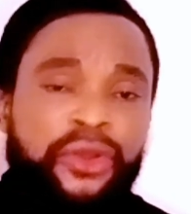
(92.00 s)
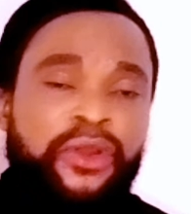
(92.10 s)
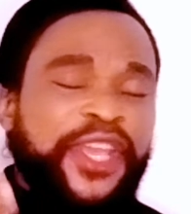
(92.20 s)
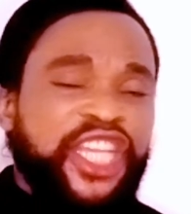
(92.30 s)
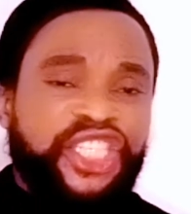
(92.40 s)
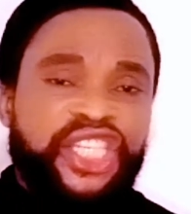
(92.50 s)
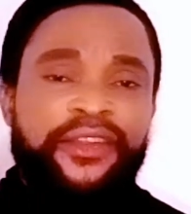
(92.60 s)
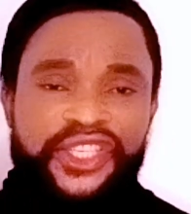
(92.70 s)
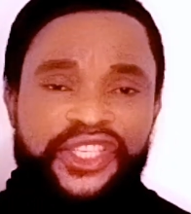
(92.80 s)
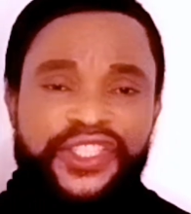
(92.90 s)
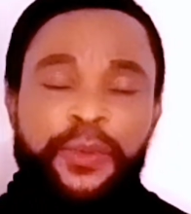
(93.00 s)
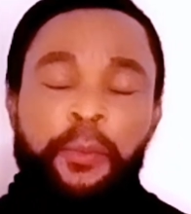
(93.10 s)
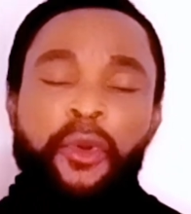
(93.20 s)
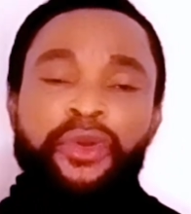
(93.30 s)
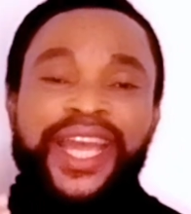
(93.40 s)
who he cherishes
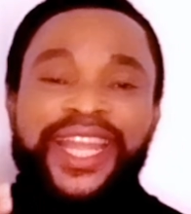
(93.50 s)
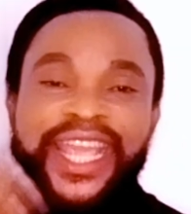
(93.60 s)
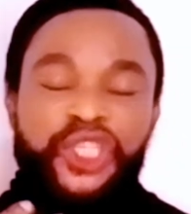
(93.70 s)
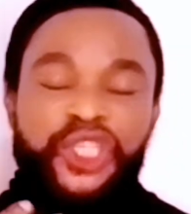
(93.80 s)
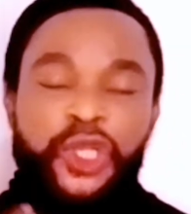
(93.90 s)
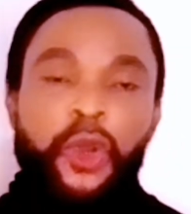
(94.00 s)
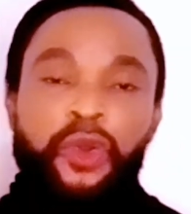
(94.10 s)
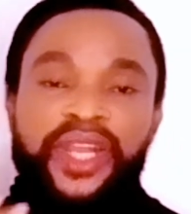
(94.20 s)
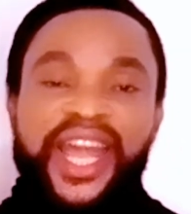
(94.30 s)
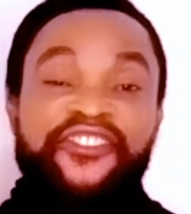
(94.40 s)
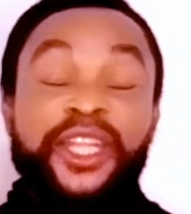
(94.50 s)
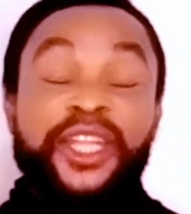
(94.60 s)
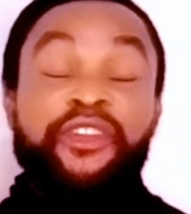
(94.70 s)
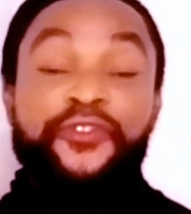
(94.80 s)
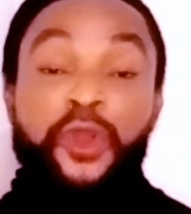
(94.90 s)
more than his own life.
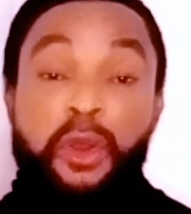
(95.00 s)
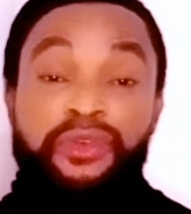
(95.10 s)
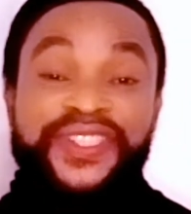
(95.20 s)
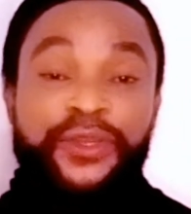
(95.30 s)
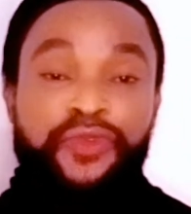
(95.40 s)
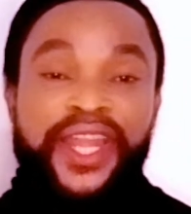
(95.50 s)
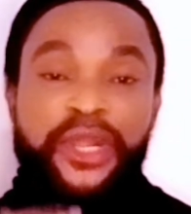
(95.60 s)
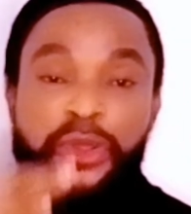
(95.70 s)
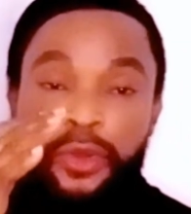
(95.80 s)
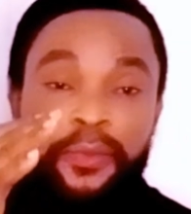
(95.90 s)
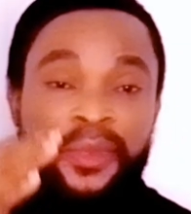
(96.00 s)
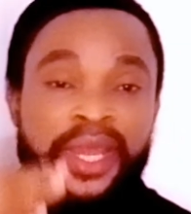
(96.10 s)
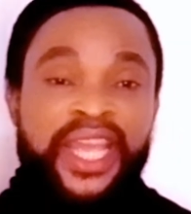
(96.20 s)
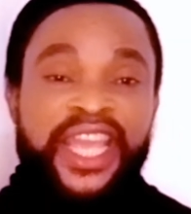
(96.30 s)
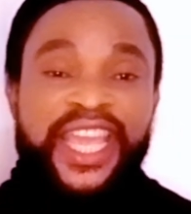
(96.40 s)
But of course, the word who
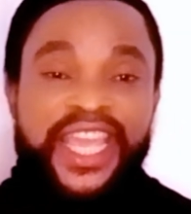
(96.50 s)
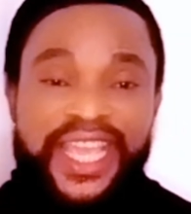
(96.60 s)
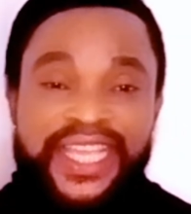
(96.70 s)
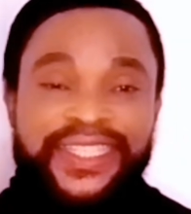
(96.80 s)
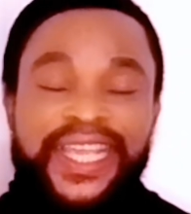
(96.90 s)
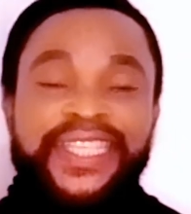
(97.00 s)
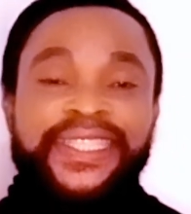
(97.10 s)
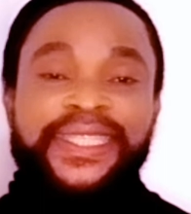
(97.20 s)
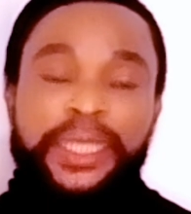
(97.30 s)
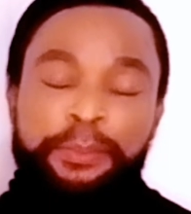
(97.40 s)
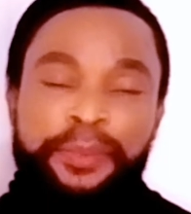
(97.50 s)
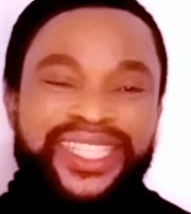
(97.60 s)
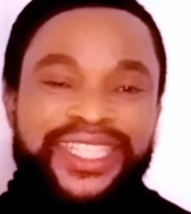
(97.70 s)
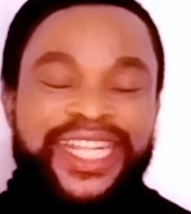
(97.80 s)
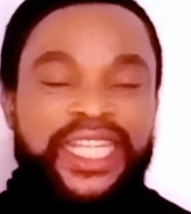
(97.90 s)
is a
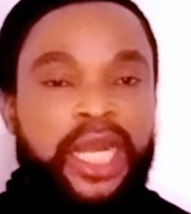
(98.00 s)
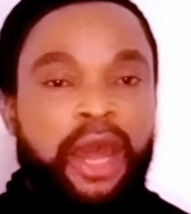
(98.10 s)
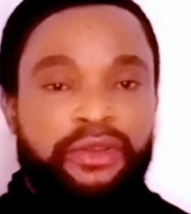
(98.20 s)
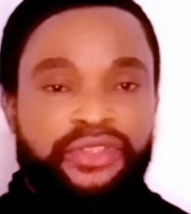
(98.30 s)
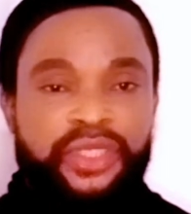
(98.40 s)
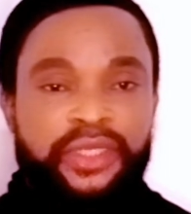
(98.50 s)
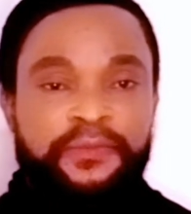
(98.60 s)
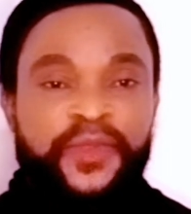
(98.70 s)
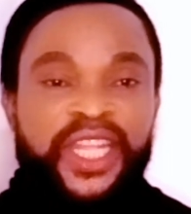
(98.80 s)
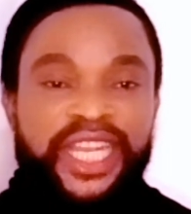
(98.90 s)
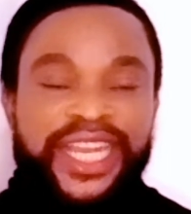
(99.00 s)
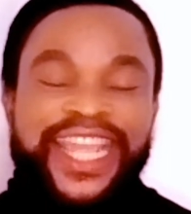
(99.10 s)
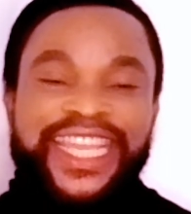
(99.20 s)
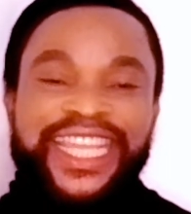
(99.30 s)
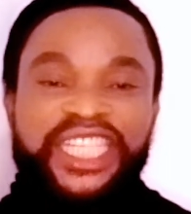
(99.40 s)
subordinate clause
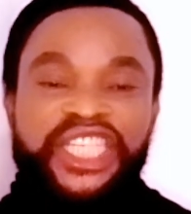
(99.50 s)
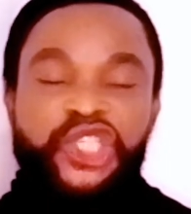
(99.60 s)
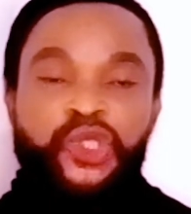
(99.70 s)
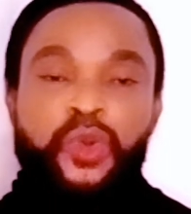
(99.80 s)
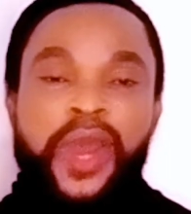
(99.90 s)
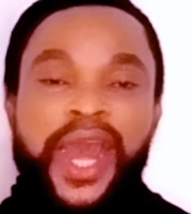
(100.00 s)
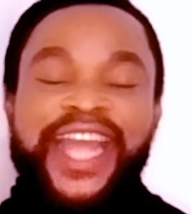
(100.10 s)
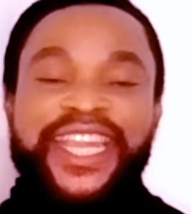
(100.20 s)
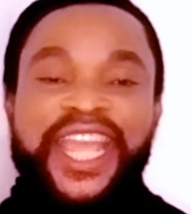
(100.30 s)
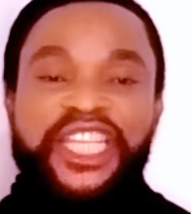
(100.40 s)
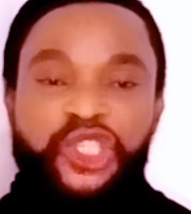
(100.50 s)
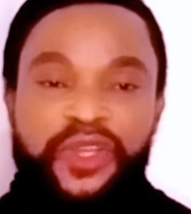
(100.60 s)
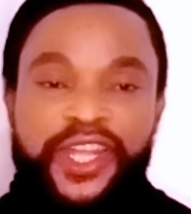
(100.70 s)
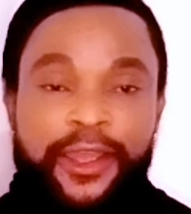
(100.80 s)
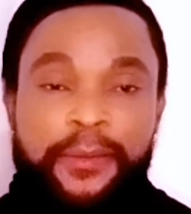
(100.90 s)
linking these two ideas
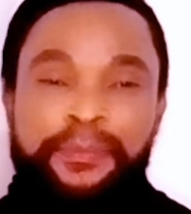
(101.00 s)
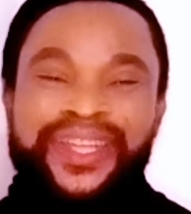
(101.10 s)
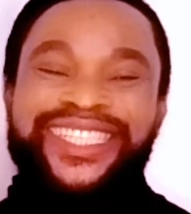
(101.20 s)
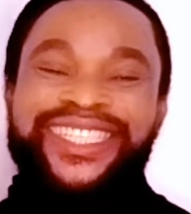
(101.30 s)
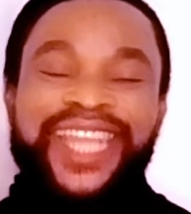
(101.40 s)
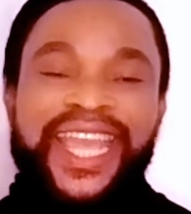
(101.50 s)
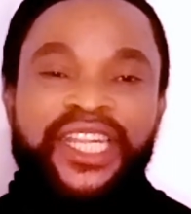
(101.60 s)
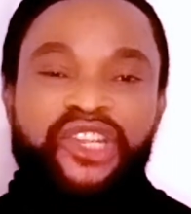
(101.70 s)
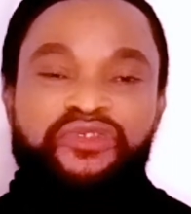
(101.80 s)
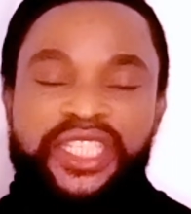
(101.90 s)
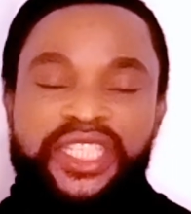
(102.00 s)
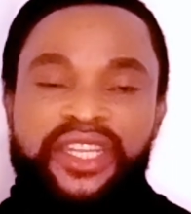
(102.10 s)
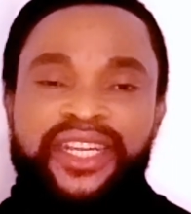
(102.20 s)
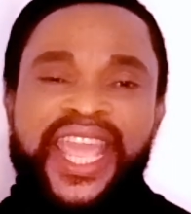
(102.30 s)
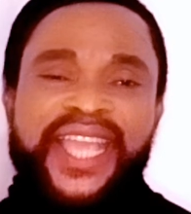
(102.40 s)
together. But there the
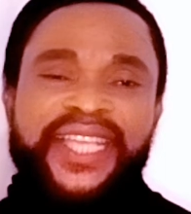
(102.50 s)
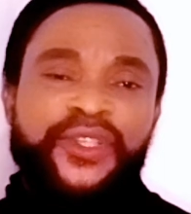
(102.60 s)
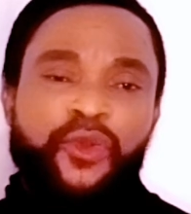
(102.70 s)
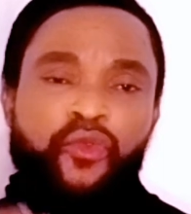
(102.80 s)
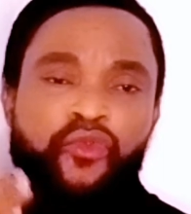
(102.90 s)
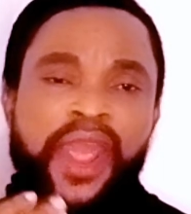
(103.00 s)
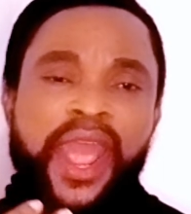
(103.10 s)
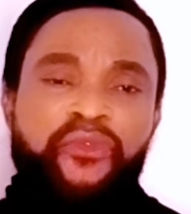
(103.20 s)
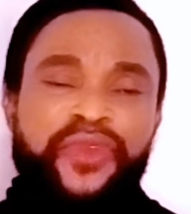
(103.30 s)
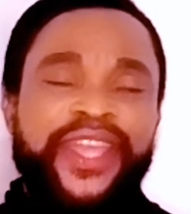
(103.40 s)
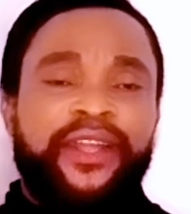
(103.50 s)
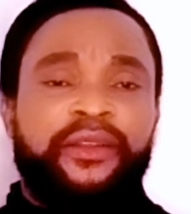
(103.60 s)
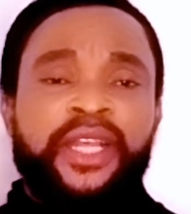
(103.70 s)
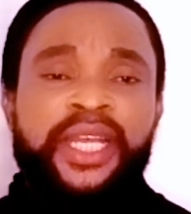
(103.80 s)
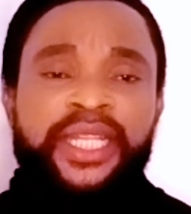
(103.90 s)
question is, where
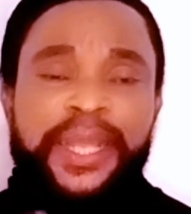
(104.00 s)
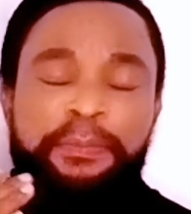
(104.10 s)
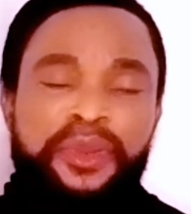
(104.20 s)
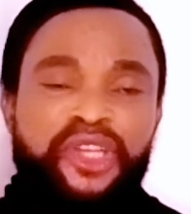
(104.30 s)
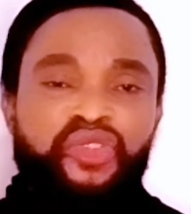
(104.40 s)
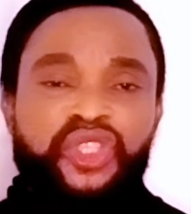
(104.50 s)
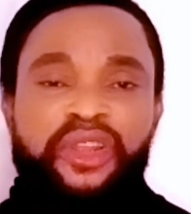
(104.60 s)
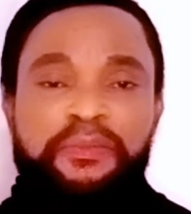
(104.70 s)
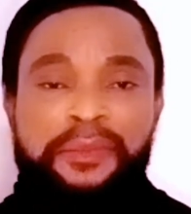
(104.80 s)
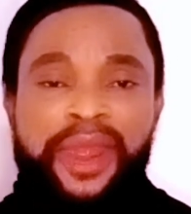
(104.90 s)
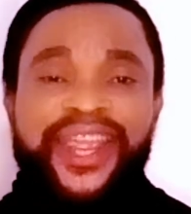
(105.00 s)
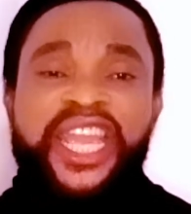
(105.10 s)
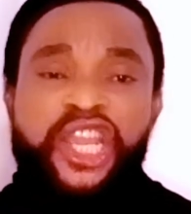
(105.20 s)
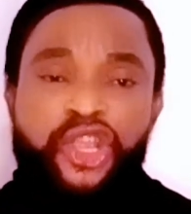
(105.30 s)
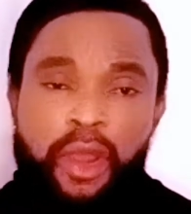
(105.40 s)
will the punctuation
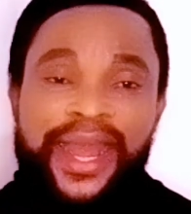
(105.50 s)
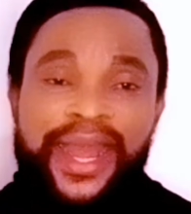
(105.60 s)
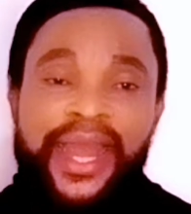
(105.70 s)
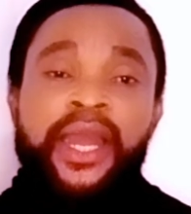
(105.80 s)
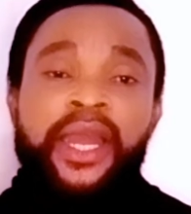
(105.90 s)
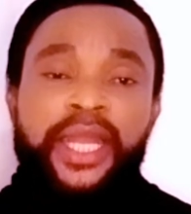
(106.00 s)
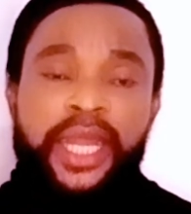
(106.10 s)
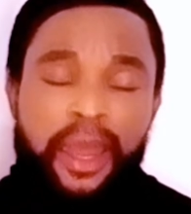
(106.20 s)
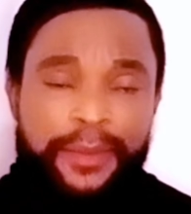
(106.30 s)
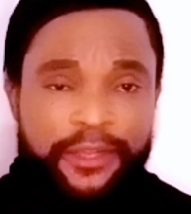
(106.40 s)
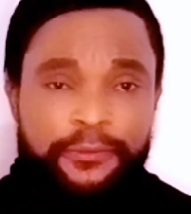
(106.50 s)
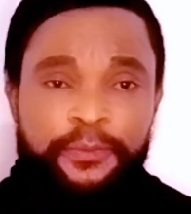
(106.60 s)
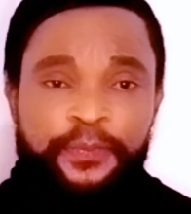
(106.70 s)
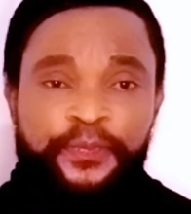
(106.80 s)
mark, comma, come in?